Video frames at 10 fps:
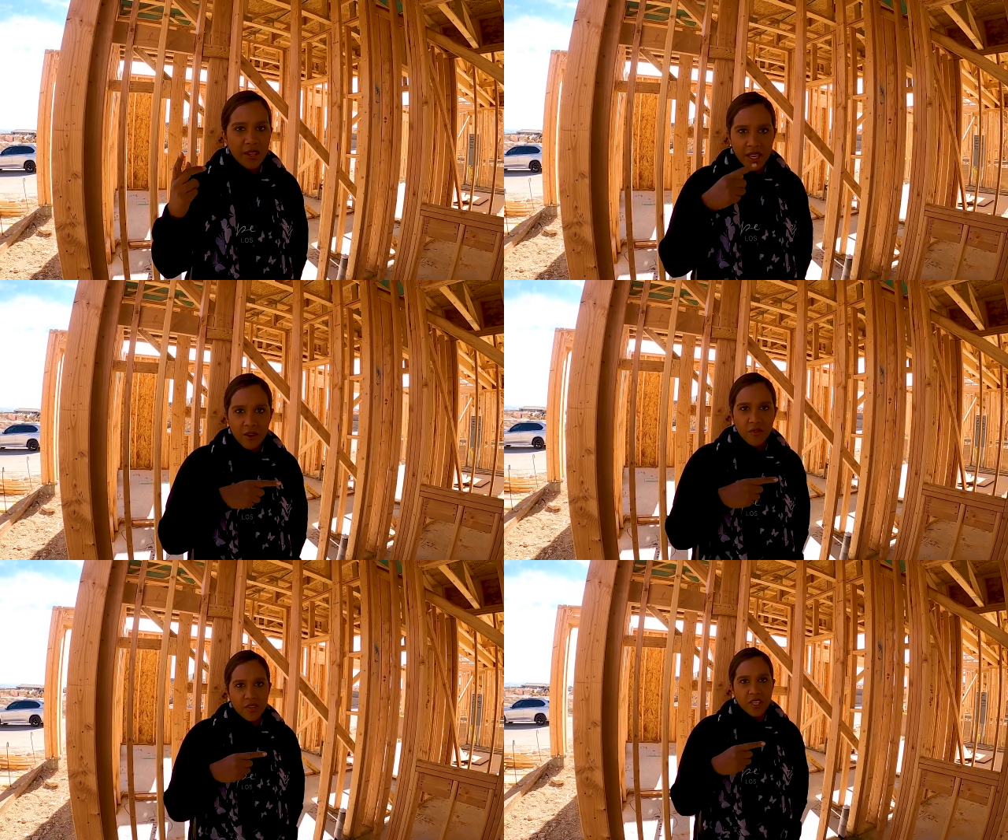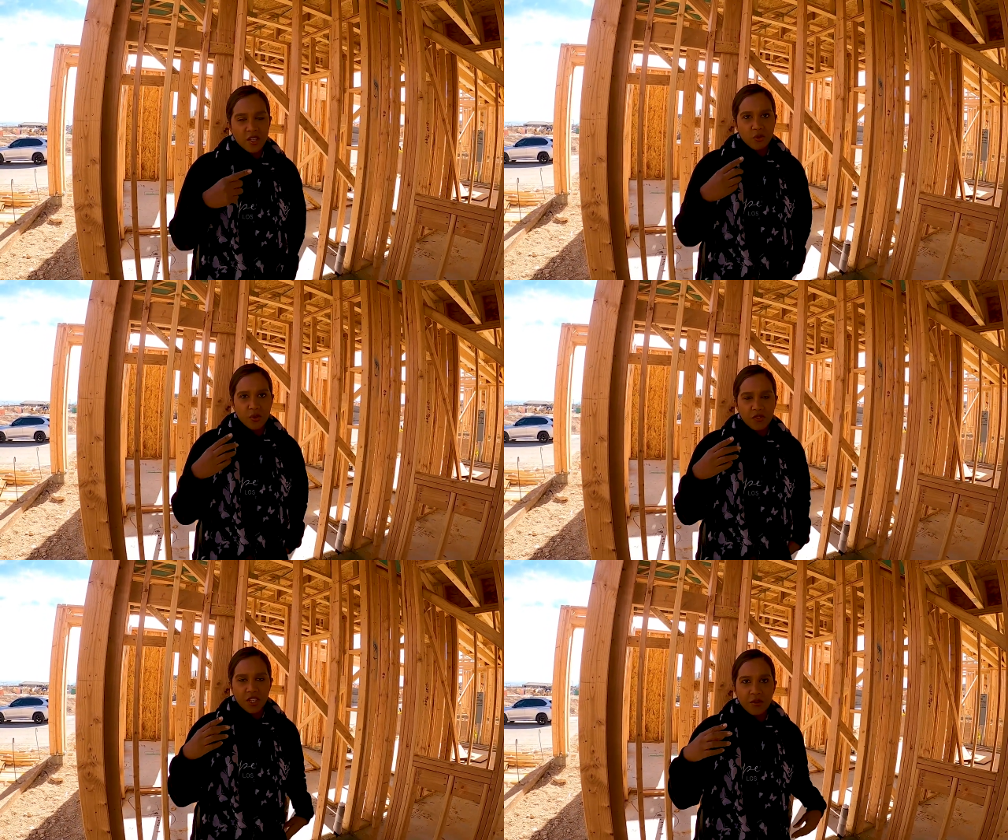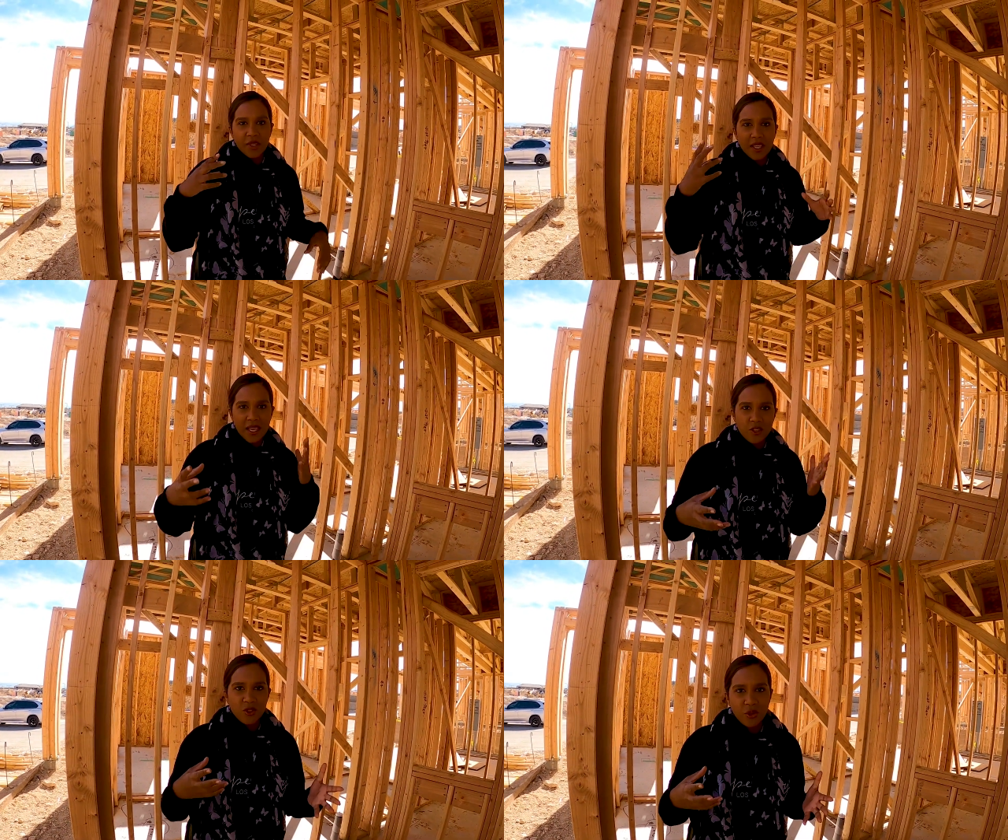in the other videos, we've shown the
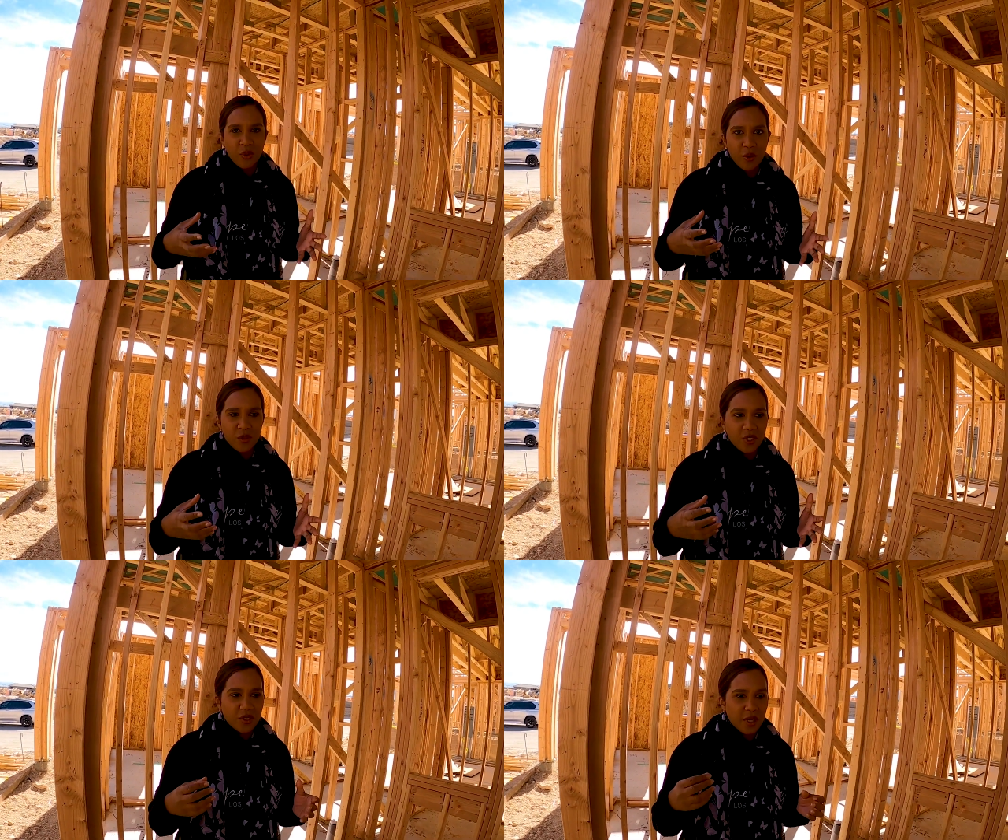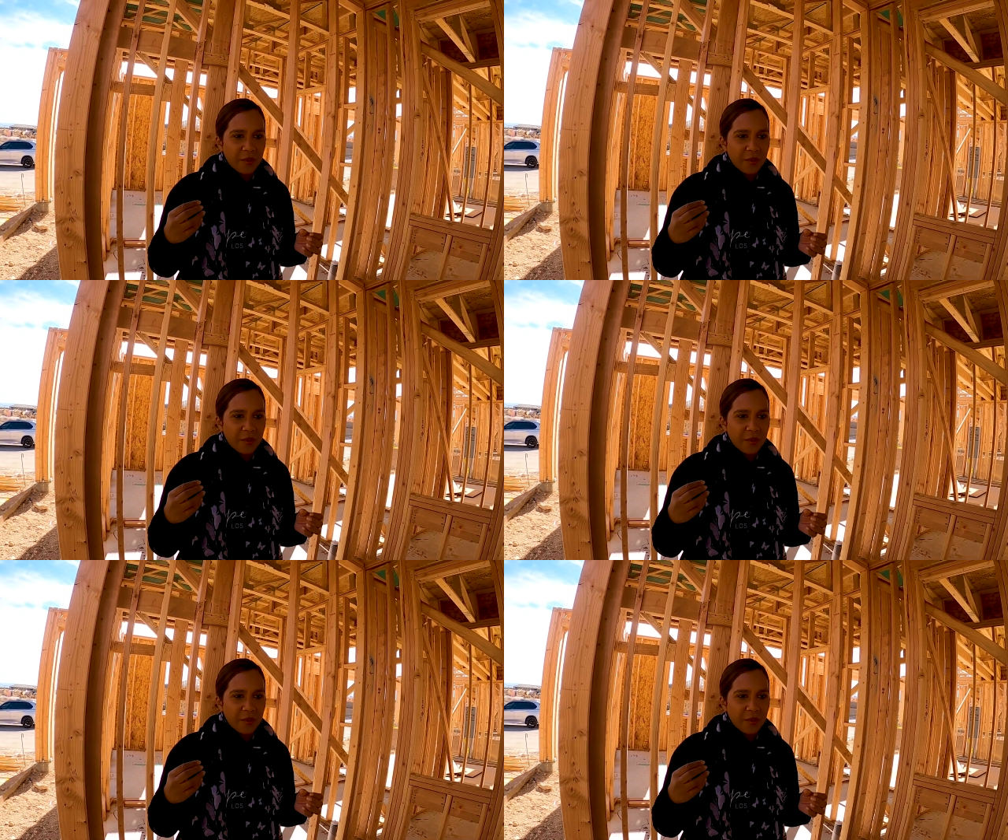electrical options.